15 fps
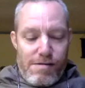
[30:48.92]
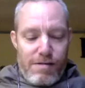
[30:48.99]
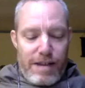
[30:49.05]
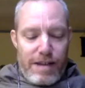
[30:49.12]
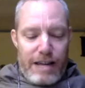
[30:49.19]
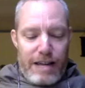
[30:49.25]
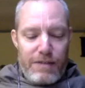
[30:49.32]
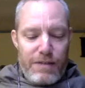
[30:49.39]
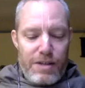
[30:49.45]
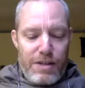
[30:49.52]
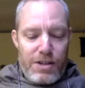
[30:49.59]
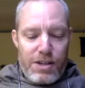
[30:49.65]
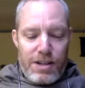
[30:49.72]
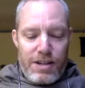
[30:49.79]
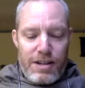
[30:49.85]
As
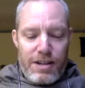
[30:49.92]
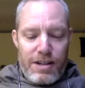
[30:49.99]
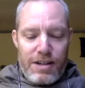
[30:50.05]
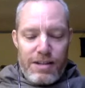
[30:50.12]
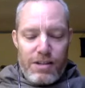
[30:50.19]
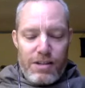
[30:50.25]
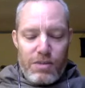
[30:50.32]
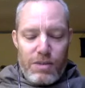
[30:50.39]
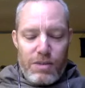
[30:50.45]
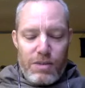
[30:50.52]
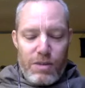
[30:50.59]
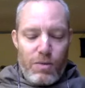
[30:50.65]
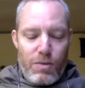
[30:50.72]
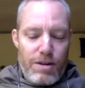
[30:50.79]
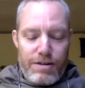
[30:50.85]
fish cannot exist without
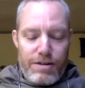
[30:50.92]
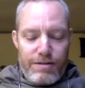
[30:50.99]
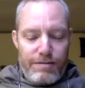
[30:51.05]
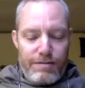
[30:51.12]
water,